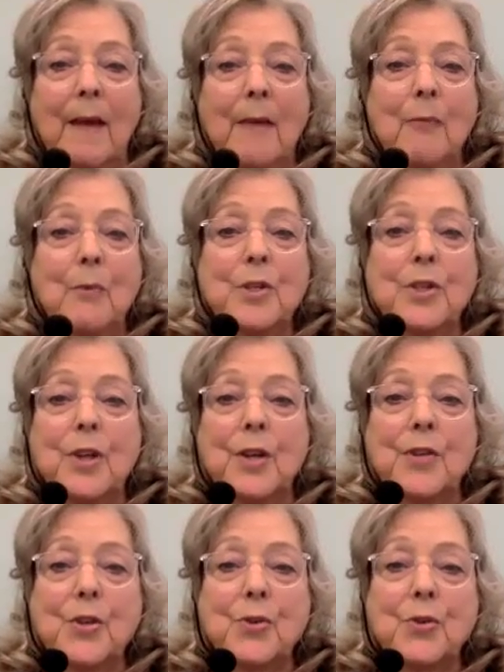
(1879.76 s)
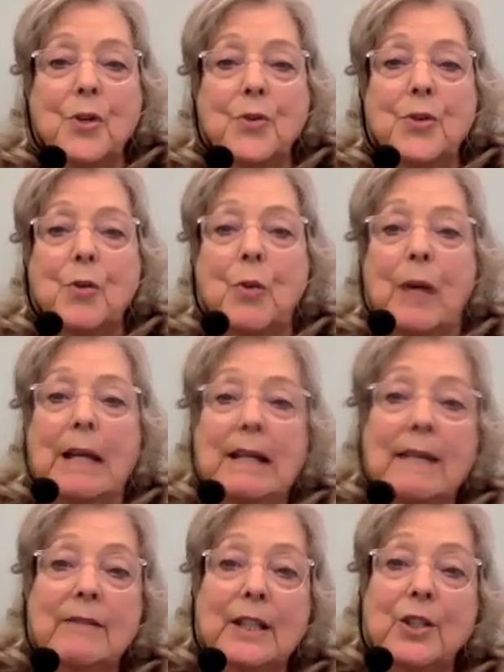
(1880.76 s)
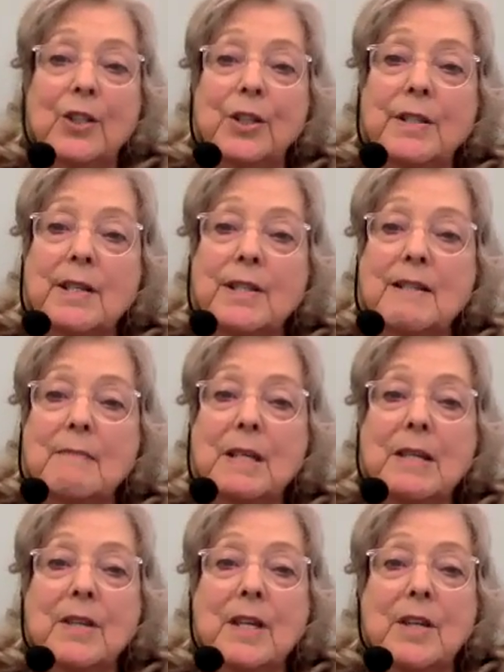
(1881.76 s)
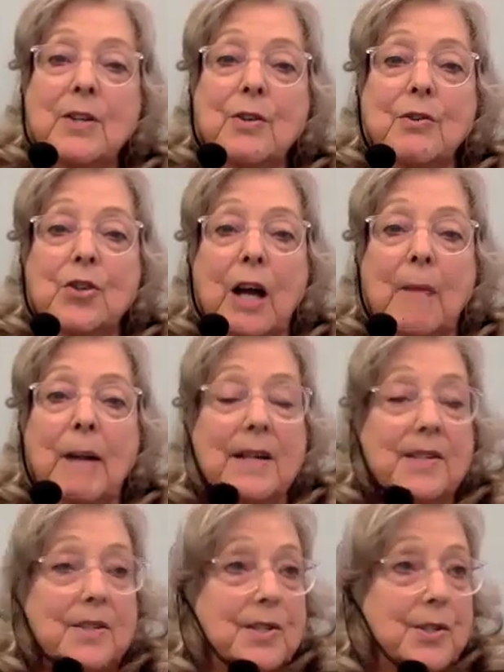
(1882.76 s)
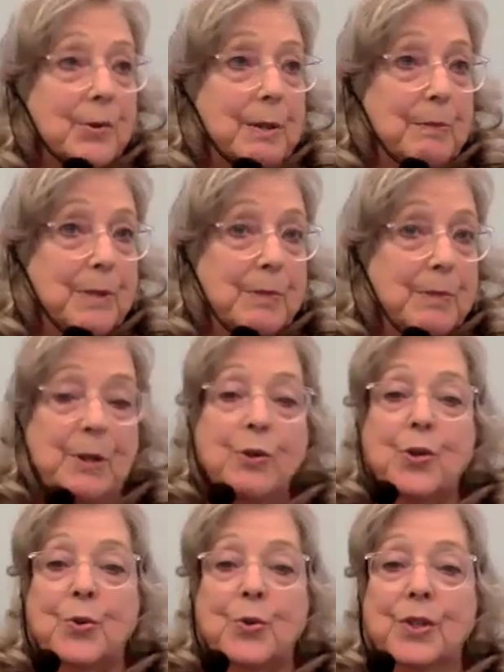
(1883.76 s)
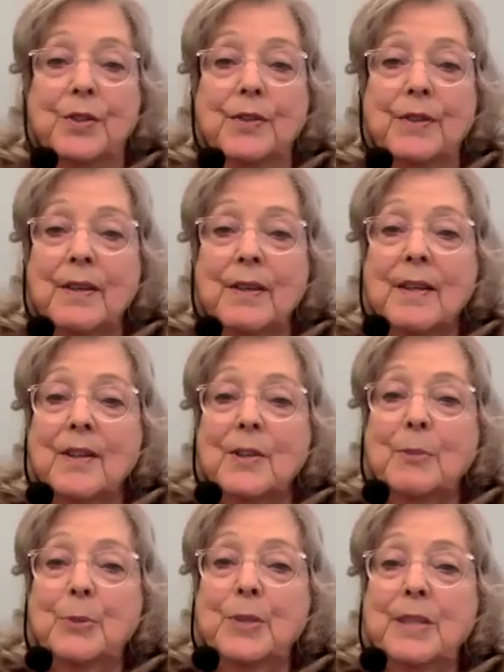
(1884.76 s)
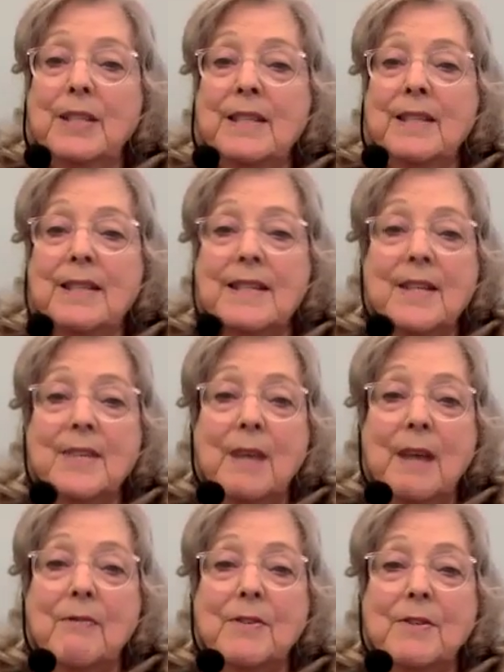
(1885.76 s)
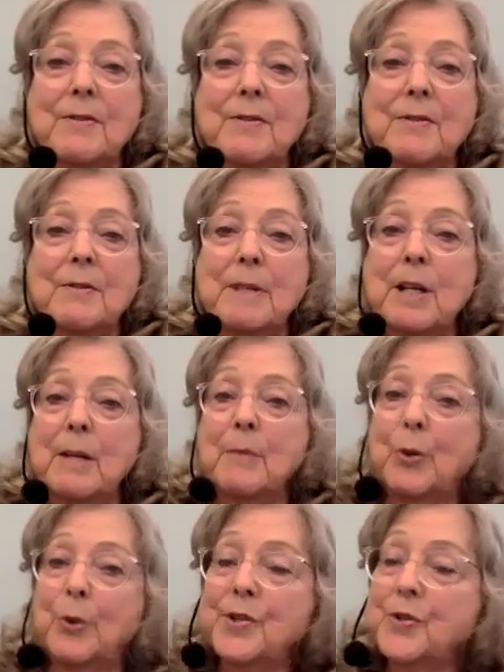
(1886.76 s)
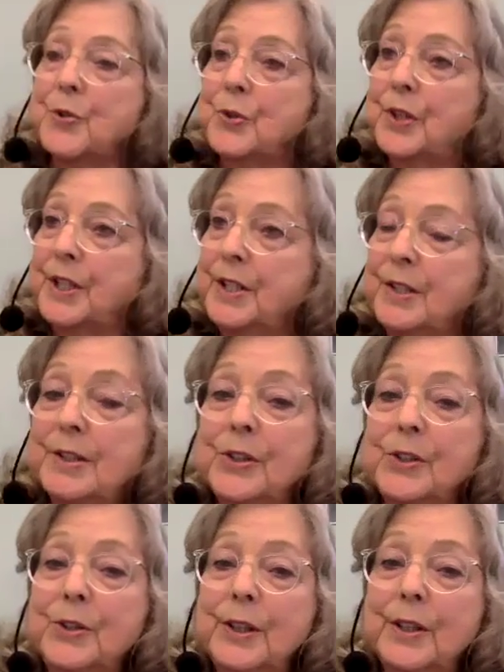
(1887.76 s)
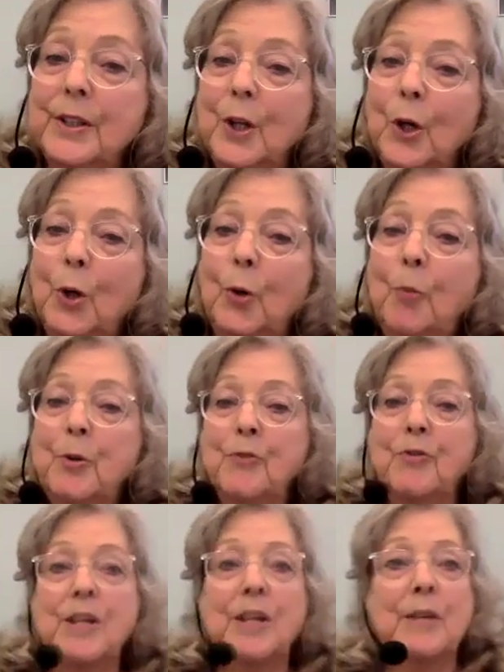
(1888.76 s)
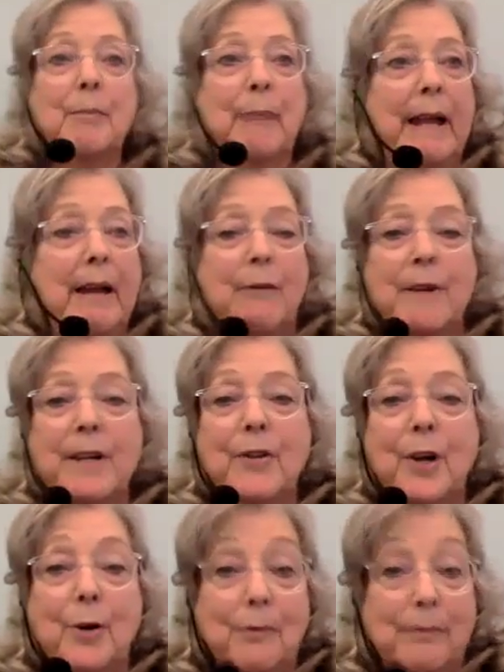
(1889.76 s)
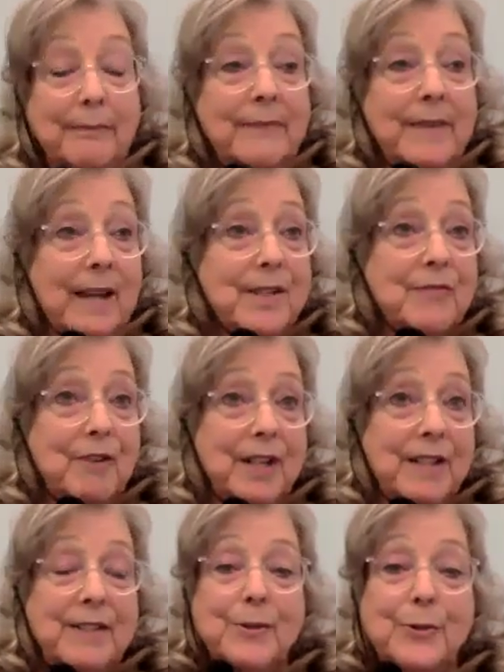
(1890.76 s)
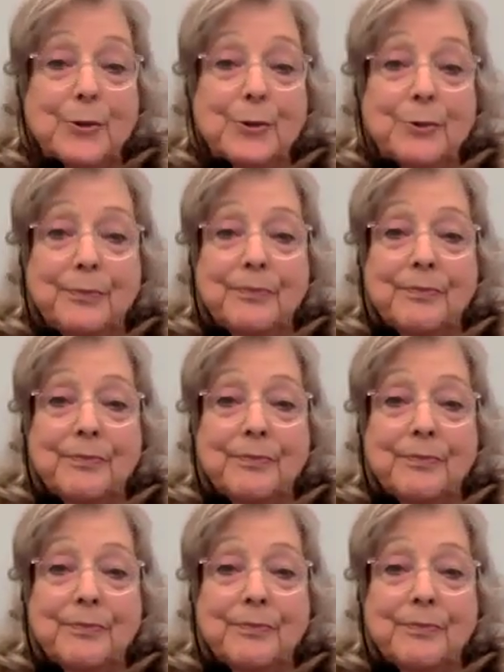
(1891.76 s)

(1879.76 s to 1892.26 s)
And we should also note that right livelihood doesn't mean that your job has to scream spiritual. The Buddha didn't say you have to become a crystal healer or open a vegan bakery, though that's fine too.